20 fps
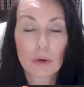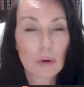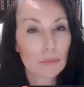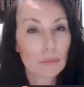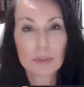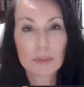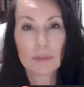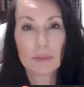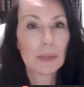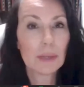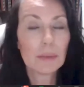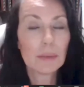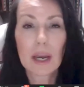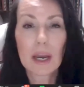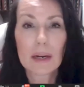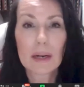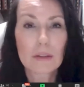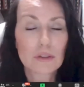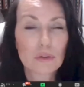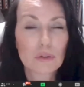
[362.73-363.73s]
or maybe
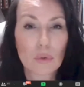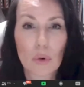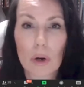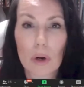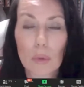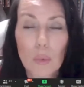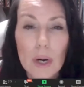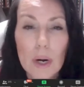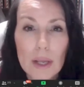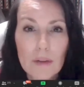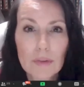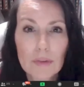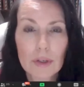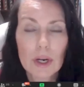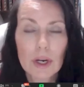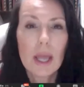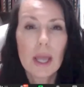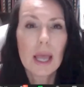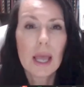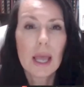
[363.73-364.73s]
had a store or whatever,
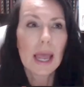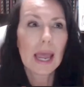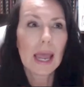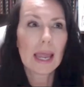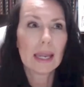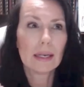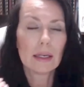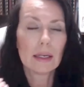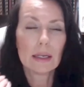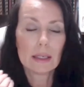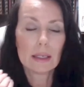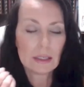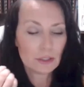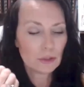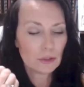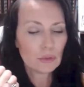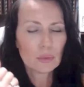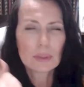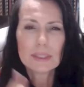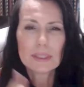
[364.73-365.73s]
and
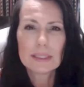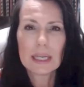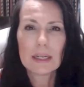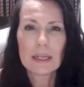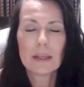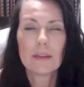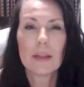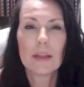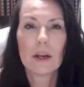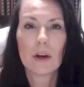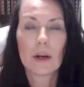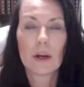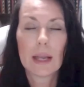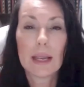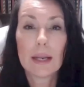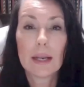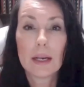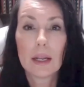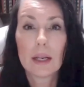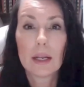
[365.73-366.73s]
you were sitting there
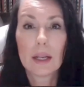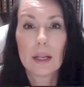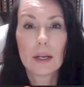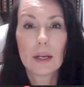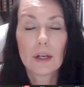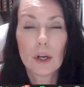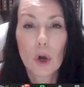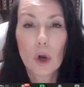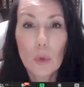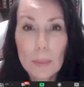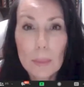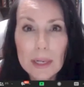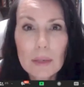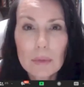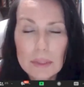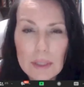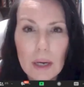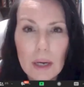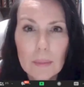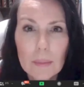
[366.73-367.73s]
and nobody
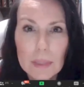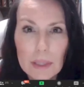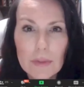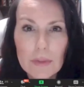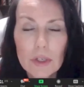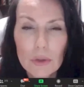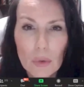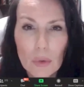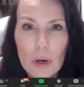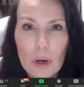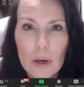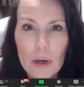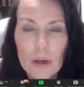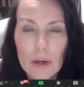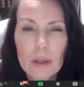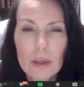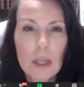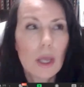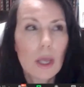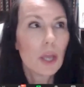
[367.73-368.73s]
was coming in the door.
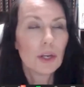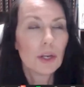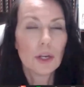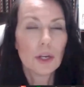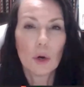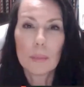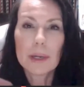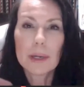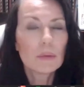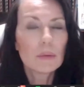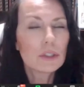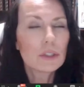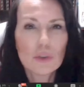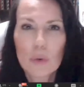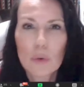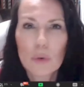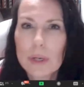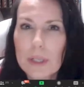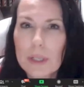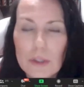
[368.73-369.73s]
Nobody was
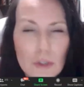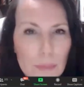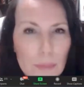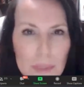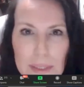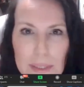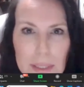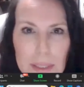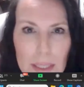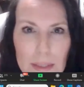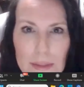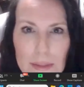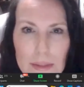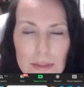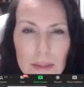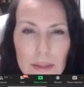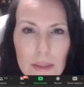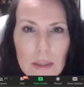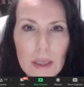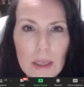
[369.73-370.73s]
joining your business.
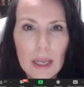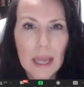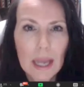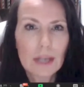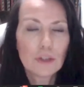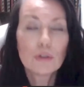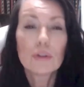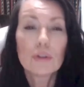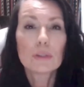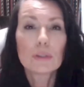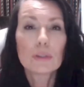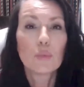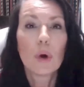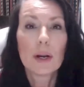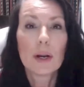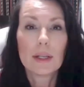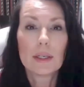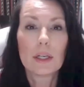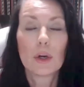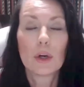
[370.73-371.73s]
And you just
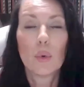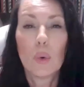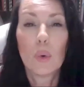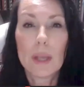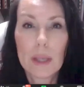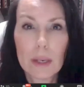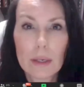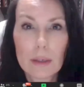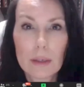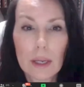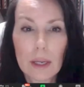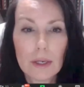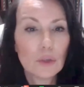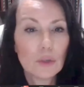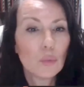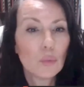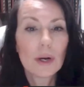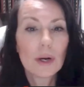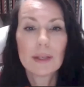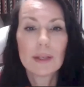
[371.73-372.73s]
wanted to quit and
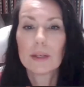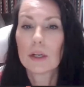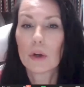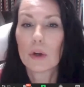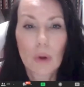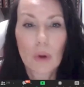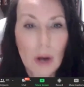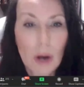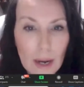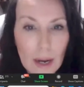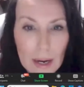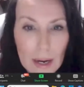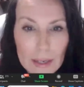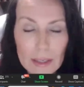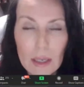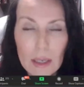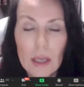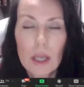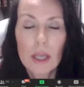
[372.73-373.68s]
you wanted to cry.